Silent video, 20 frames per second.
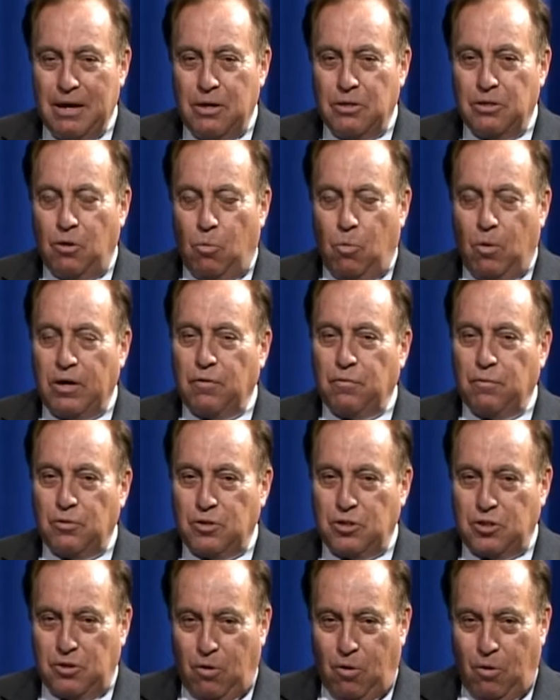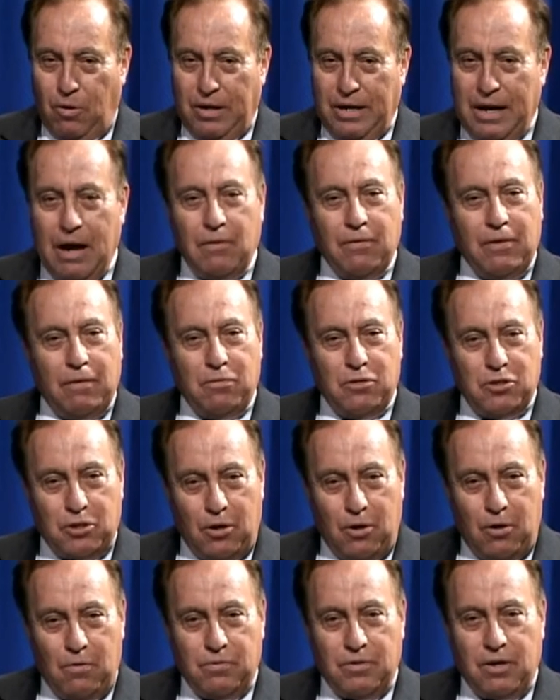the wonderful story, how they've
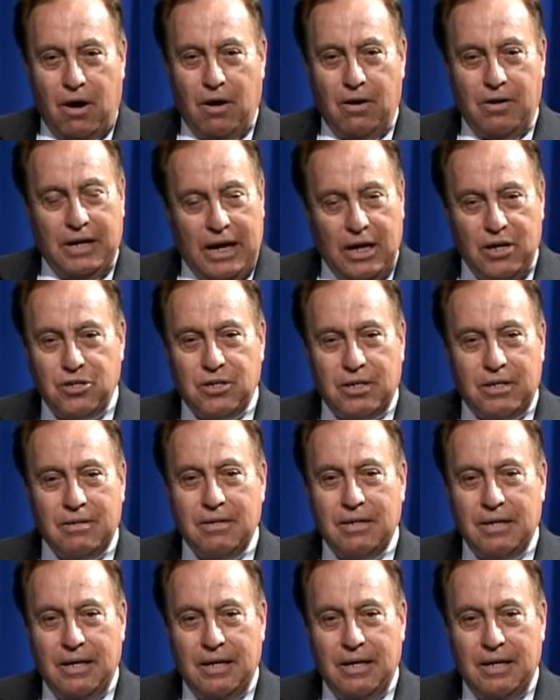served our nation